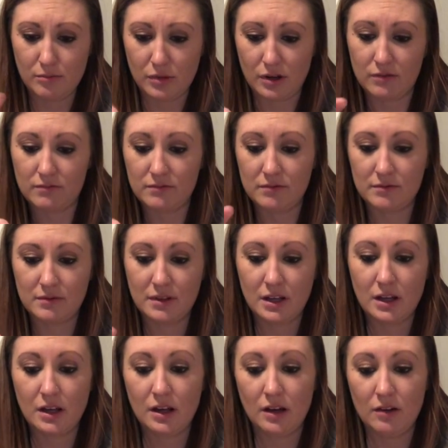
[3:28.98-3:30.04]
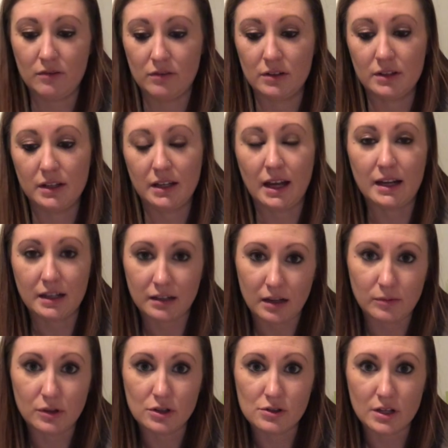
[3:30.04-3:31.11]
But really,
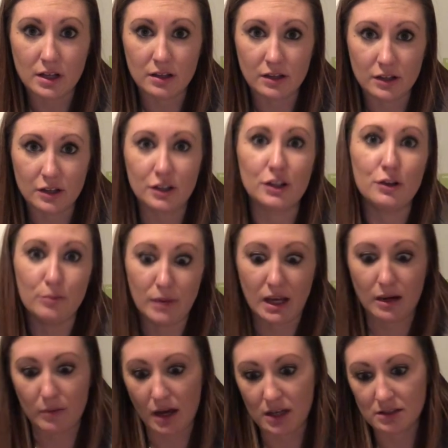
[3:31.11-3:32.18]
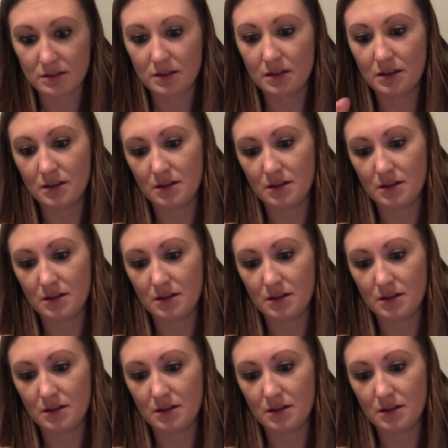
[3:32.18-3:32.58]
anytime you're using glitter, you make a mess.